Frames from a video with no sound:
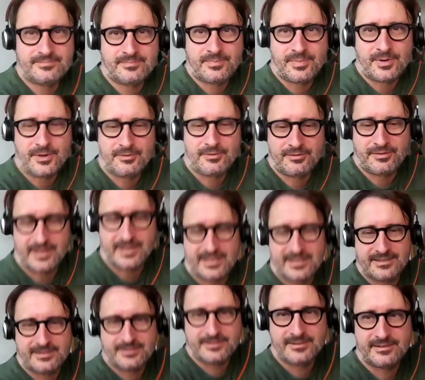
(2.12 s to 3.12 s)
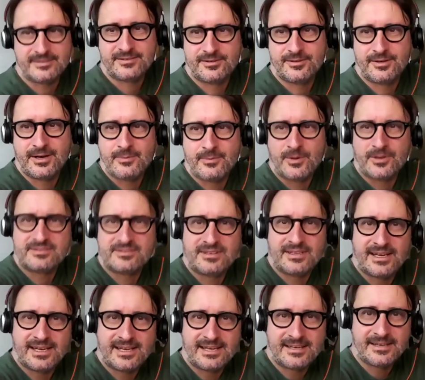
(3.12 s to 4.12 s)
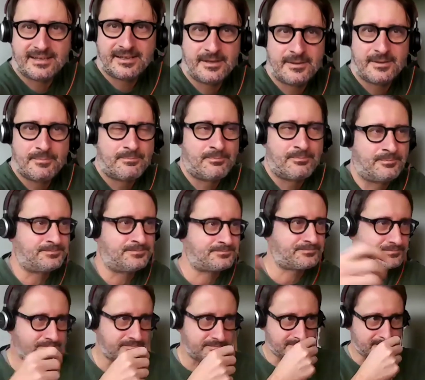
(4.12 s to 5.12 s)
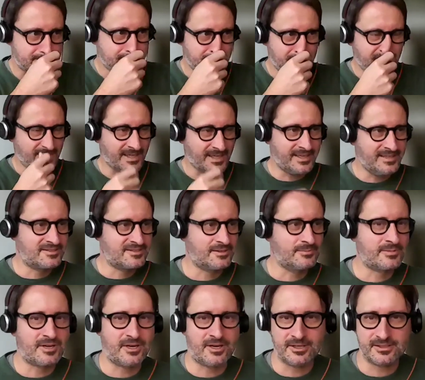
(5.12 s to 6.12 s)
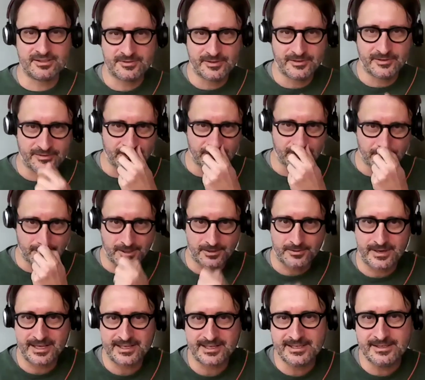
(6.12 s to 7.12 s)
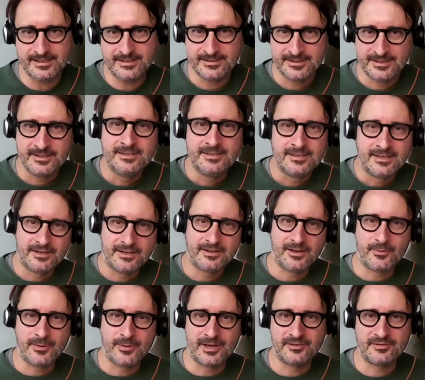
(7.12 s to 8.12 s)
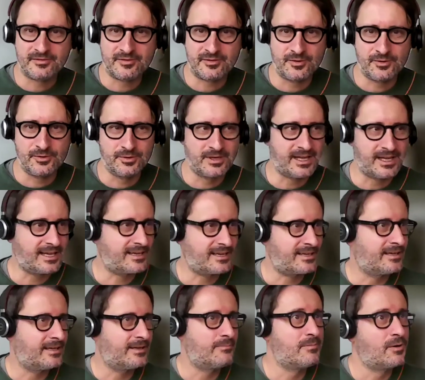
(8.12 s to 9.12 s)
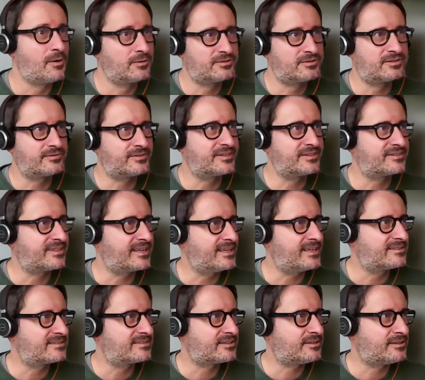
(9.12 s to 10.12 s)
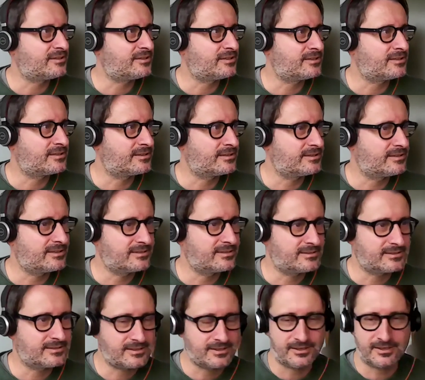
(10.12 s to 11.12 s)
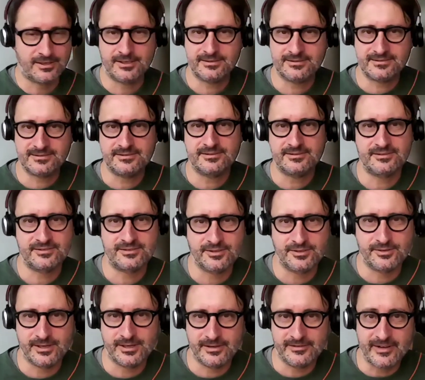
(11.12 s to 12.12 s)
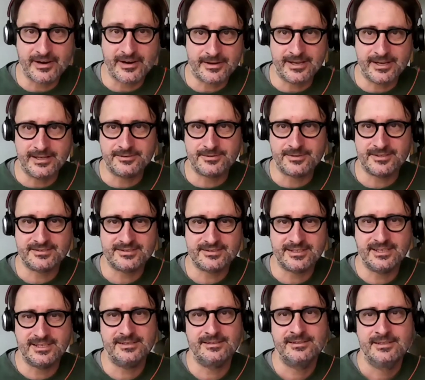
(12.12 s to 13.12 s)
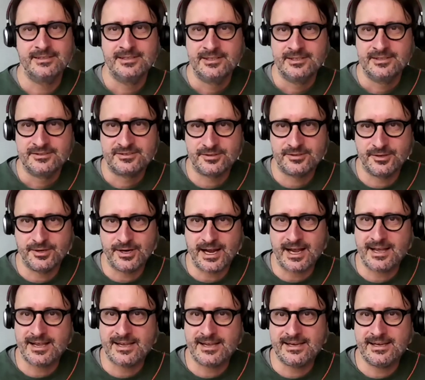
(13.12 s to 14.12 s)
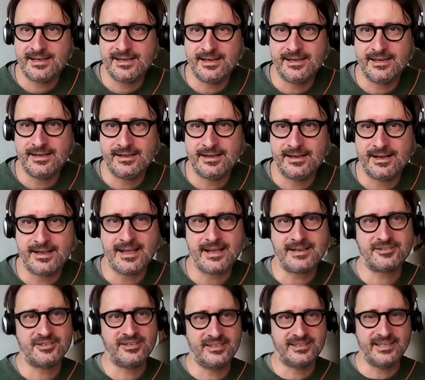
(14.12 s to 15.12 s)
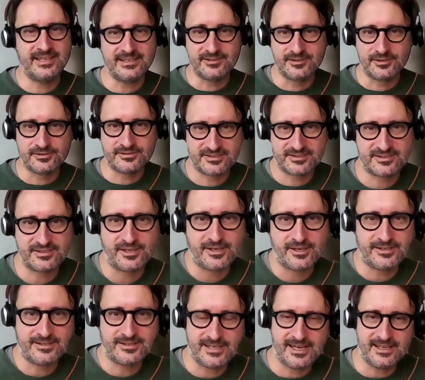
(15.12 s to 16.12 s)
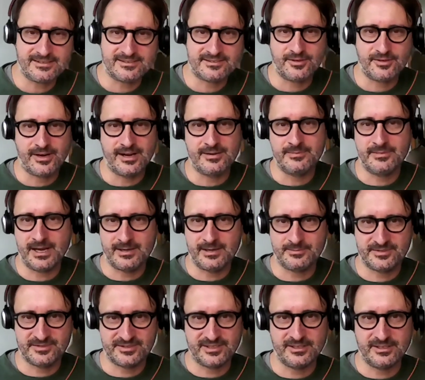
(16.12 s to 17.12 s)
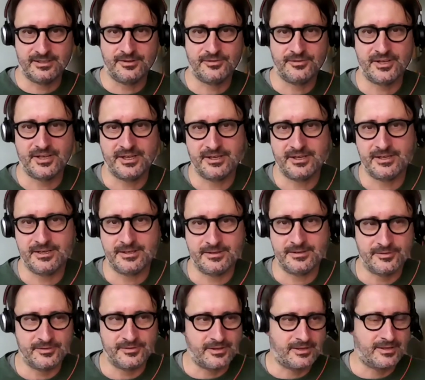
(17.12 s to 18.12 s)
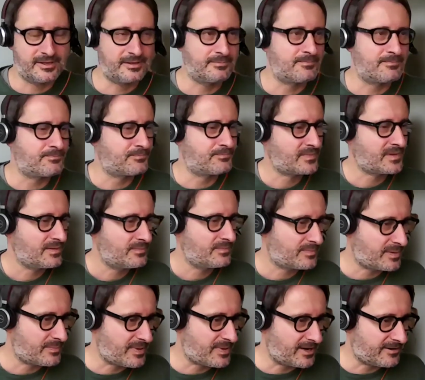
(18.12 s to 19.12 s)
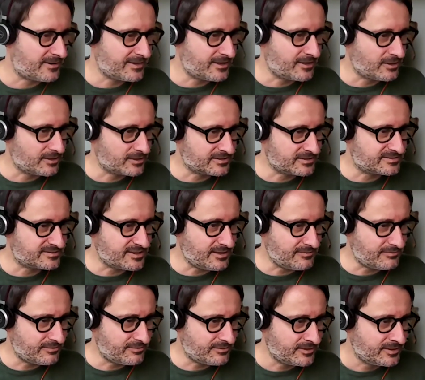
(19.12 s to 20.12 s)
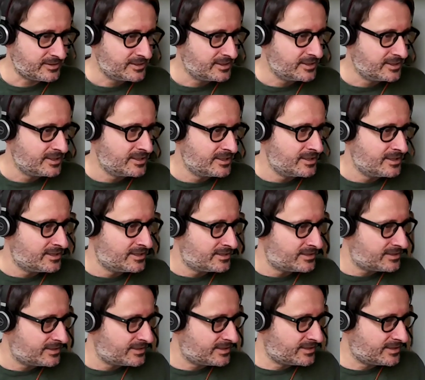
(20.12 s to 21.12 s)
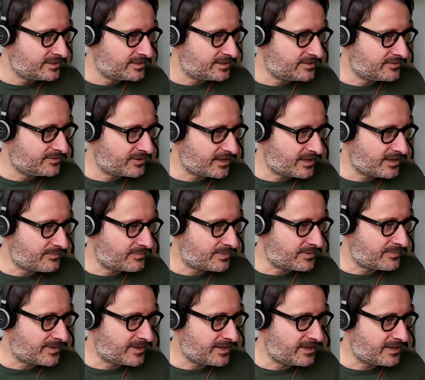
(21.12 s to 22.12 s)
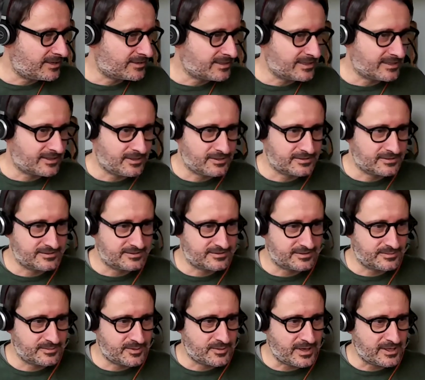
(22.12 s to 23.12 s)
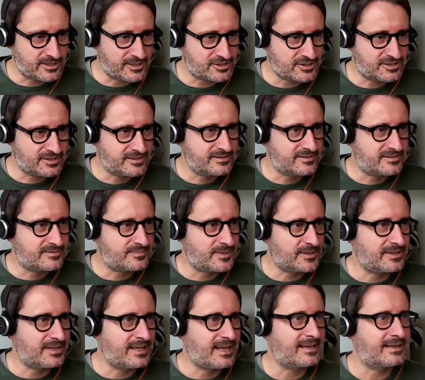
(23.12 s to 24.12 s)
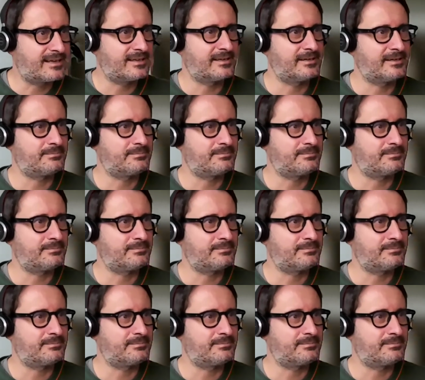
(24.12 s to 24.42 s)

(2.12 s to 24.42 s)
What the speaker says: perfect. So I was like in some calls with you already, and I went through like most of the sales calls. So very interesting. So I actually did not start yet. So I'm still on the preparing all the stuff, and I prepared like also some questions, but like